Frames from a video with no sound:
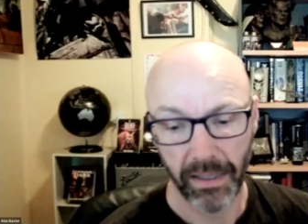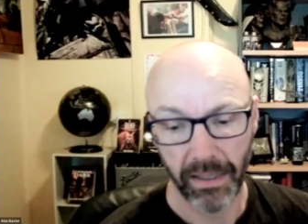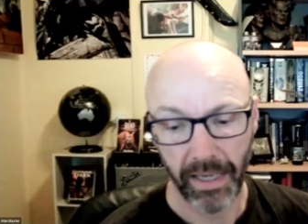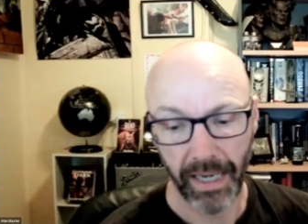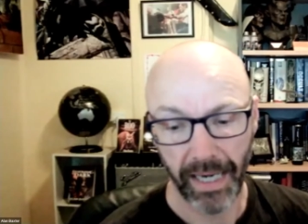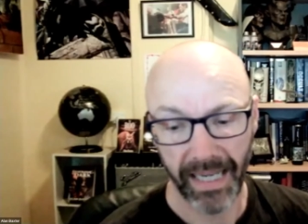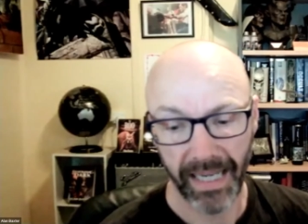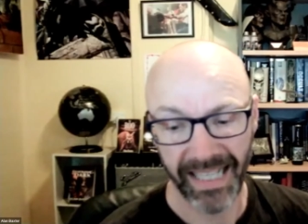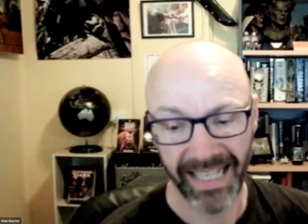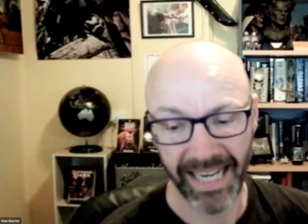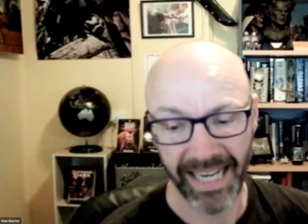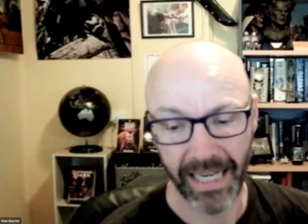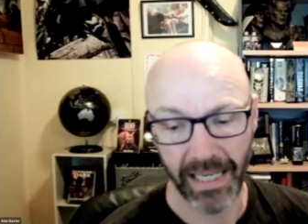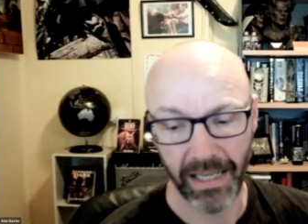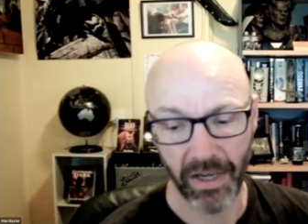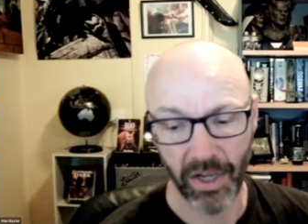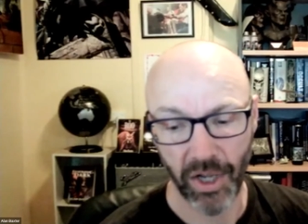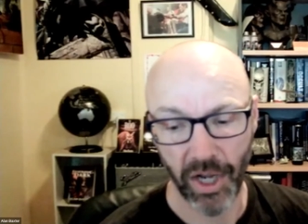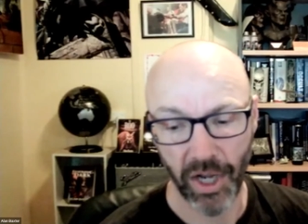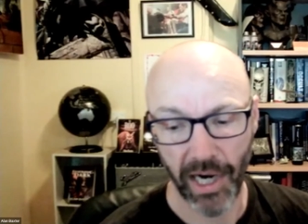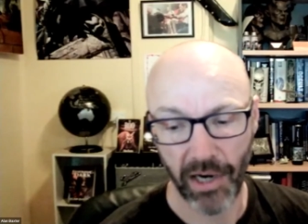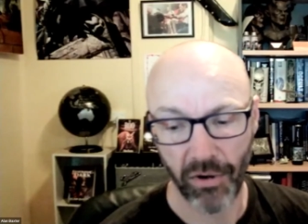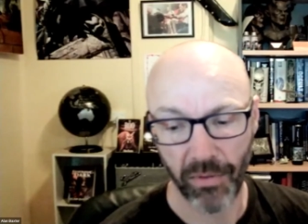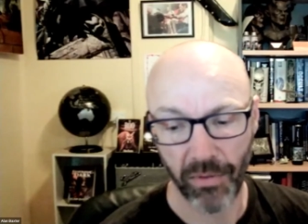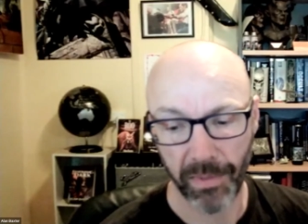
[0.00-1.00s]
Had he hidden
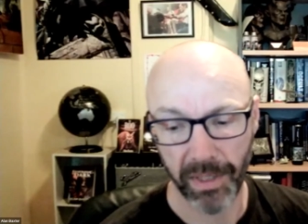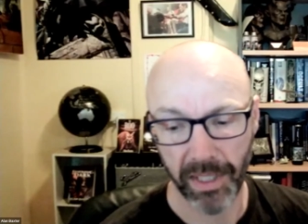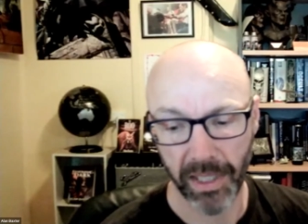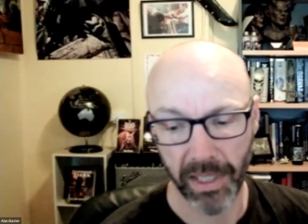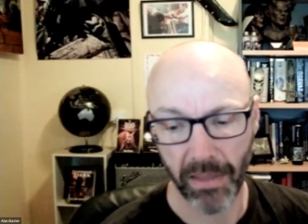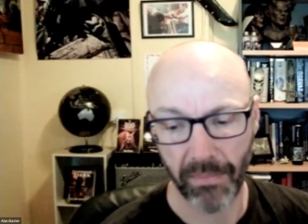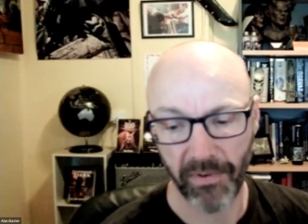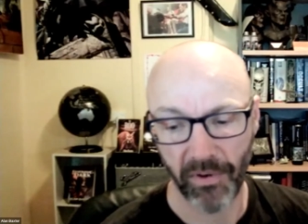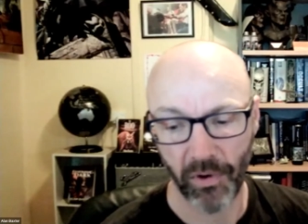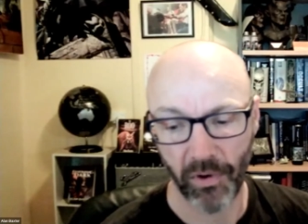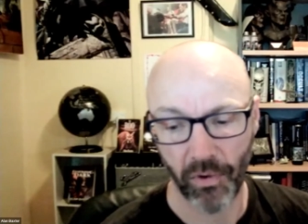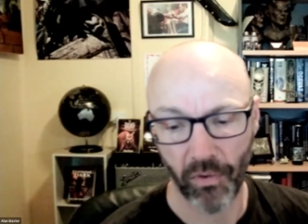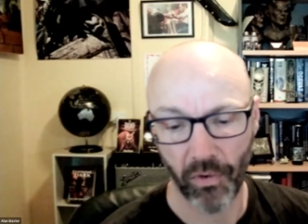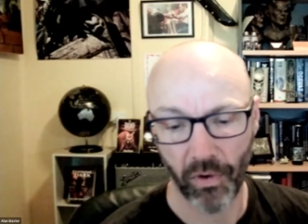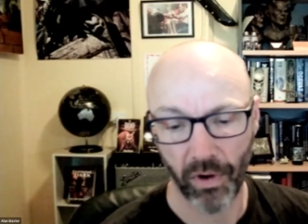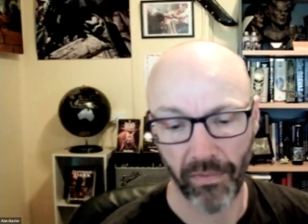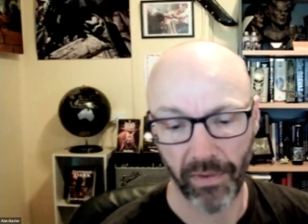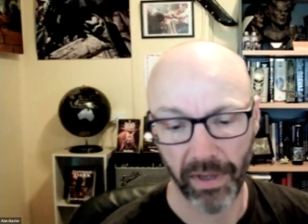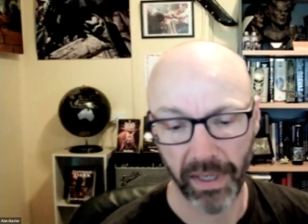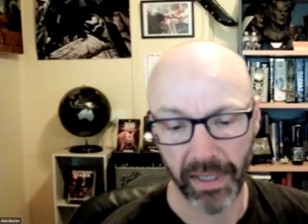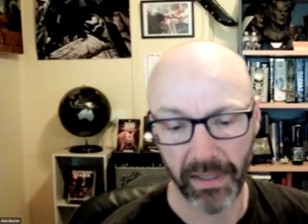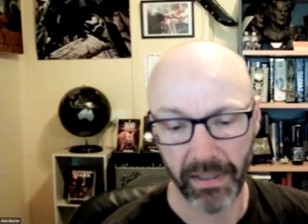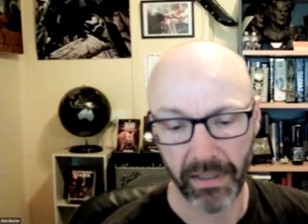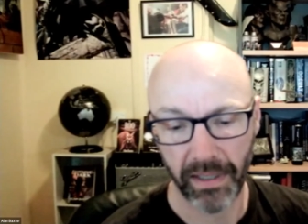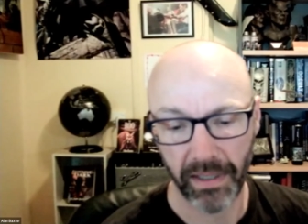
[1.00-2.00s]
there, observed all of
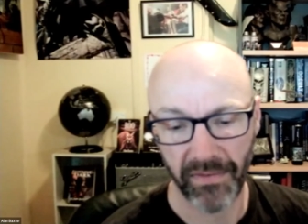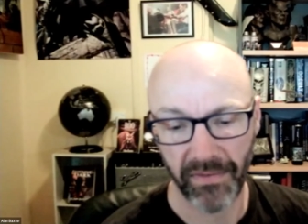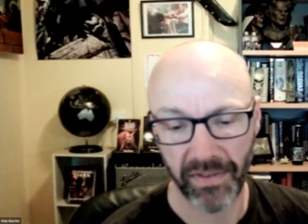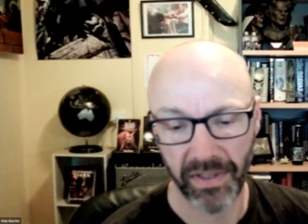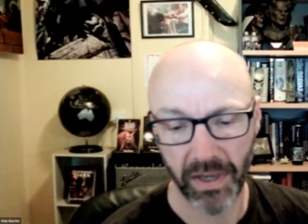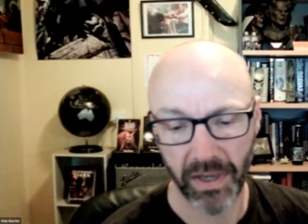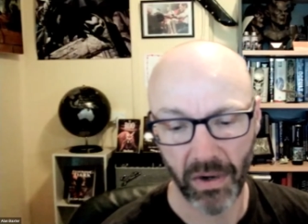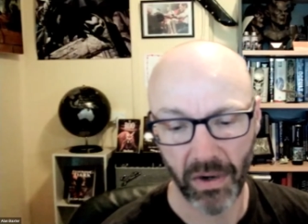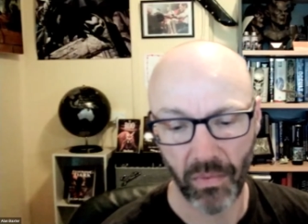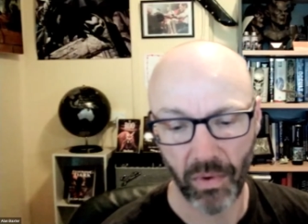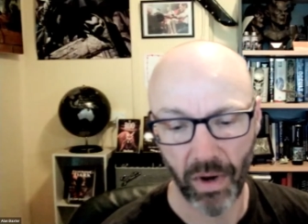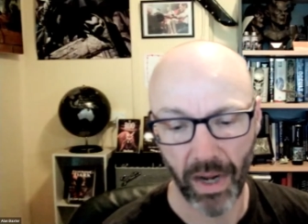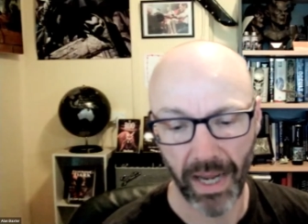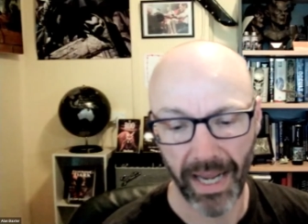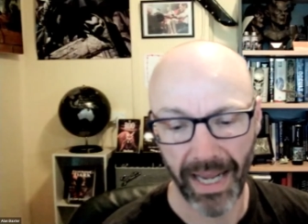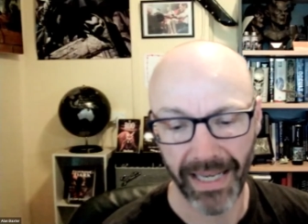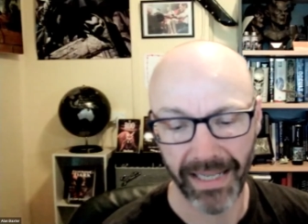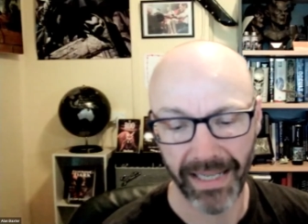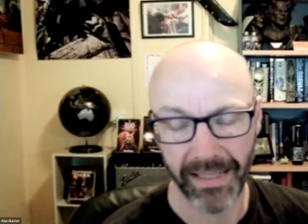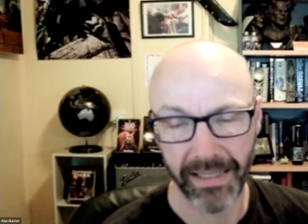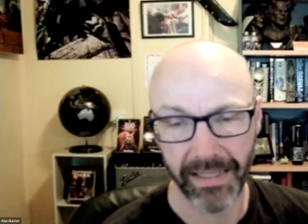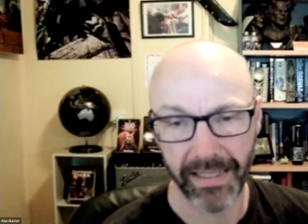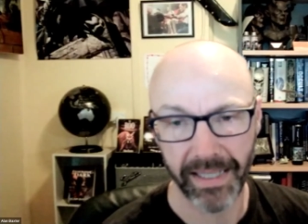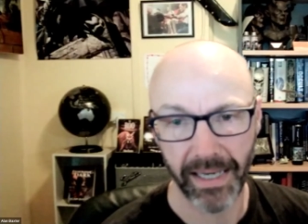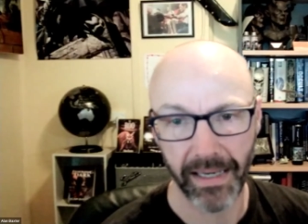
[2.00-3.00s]
it? If so, why
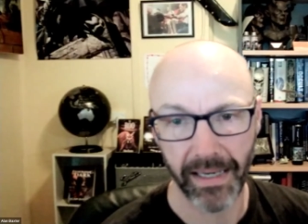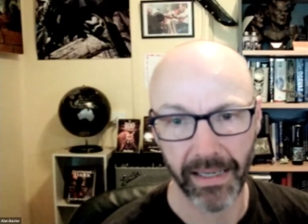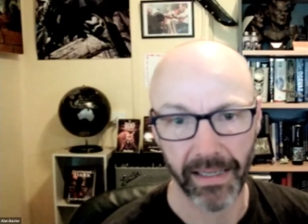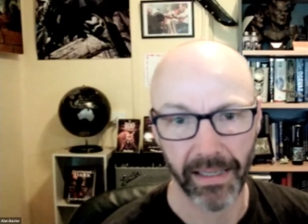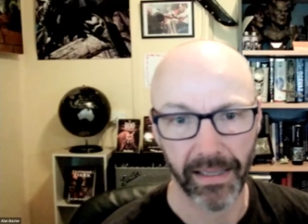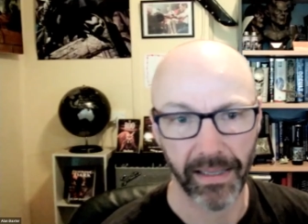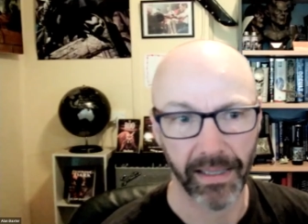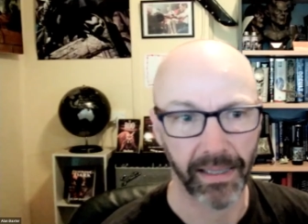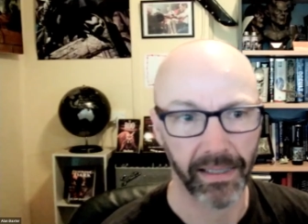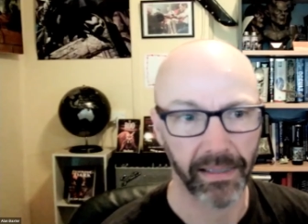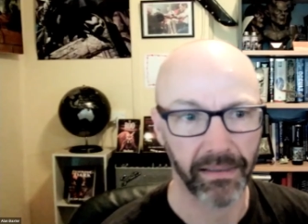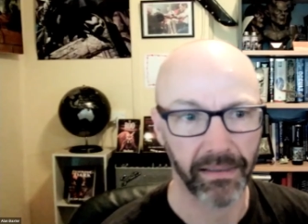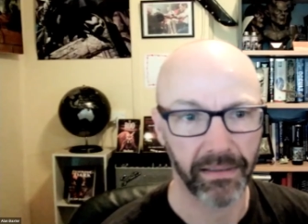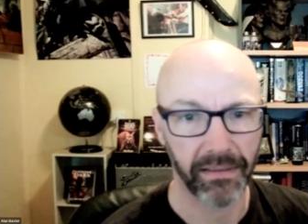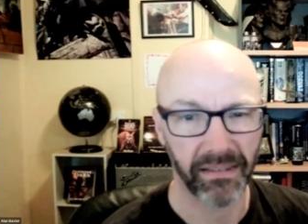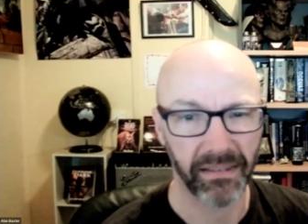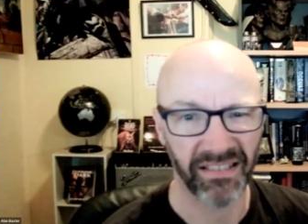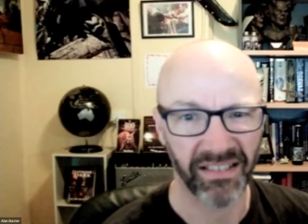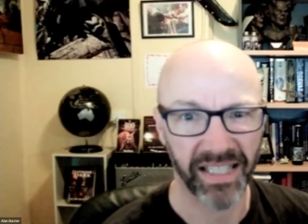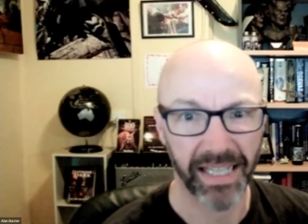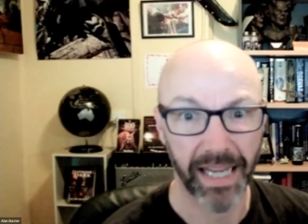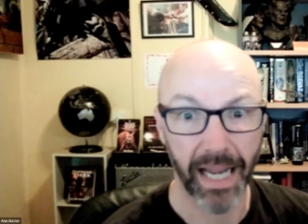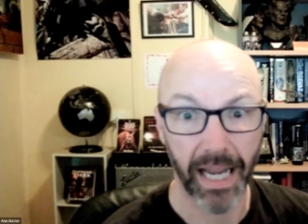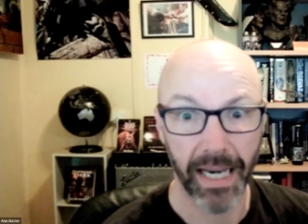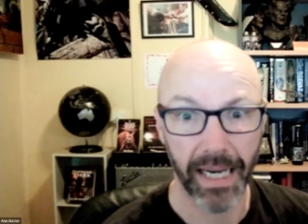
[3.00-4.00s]
hadn't he said anything,
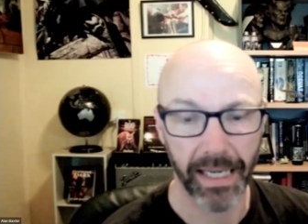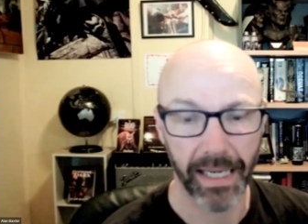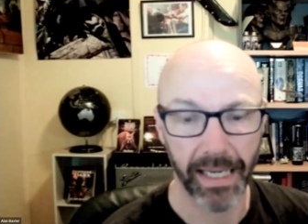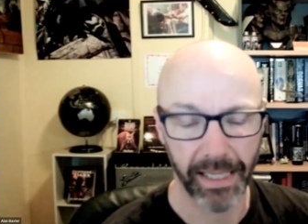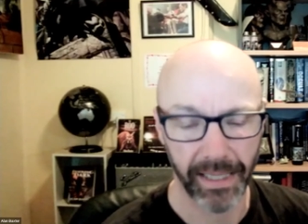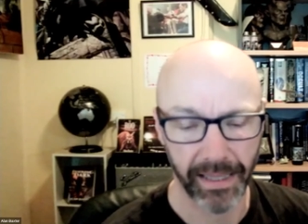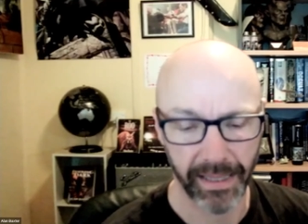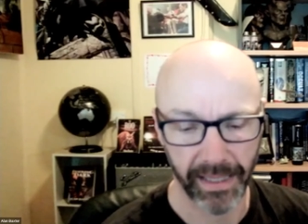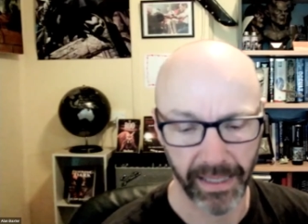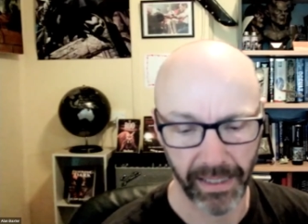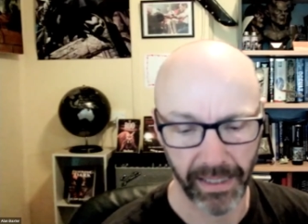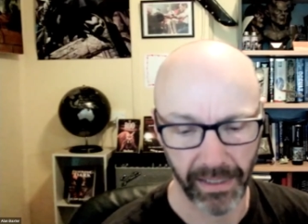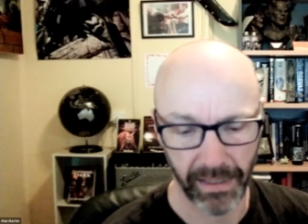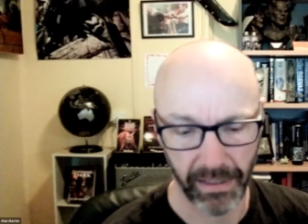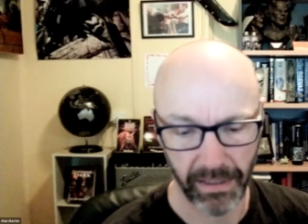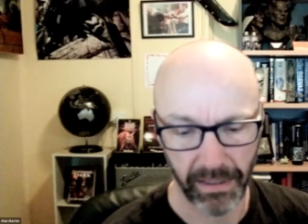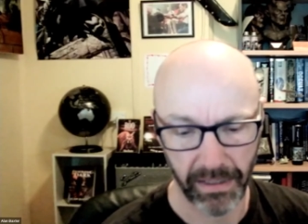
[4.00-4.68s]
done anything?